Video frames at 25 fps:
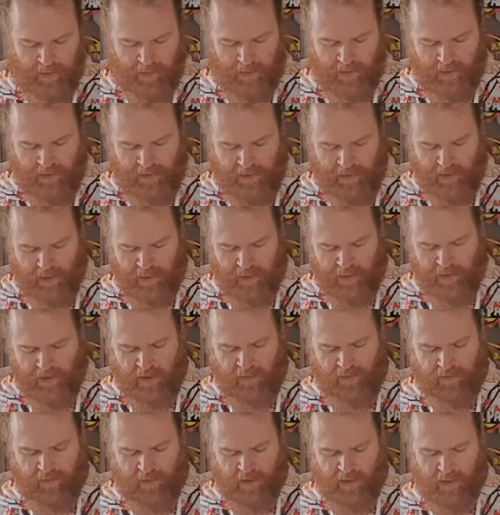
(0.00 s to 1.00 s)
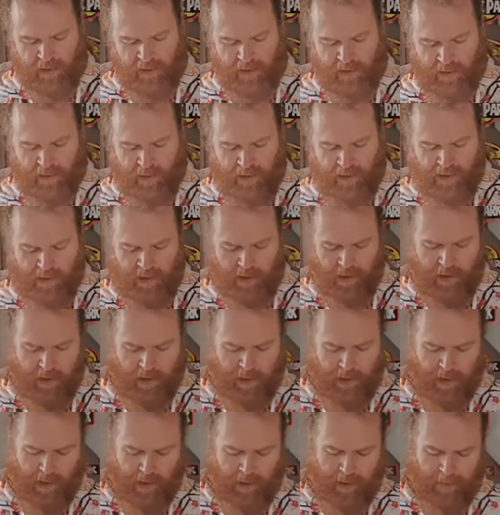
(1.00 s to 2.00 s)
There's loads of different types of miso you
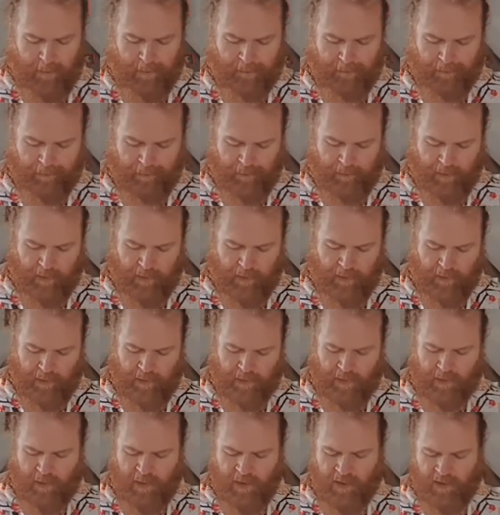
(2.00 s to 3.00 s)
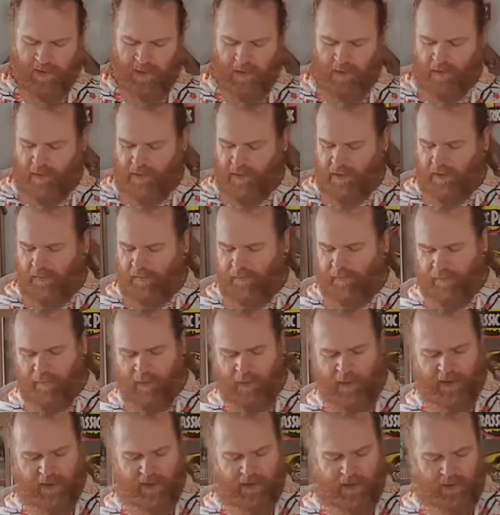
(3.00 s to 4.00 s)
can get. The miso is a
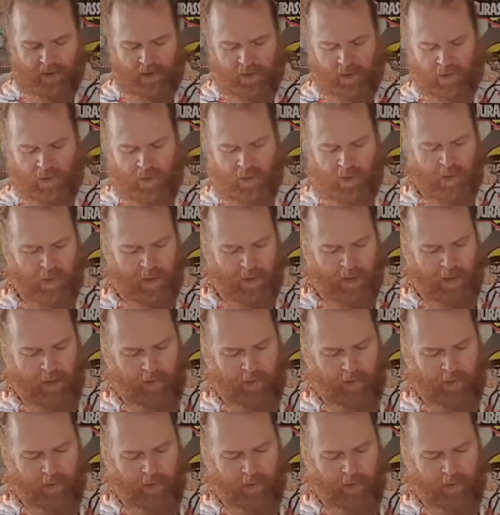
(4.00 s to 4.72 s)
fermented soybean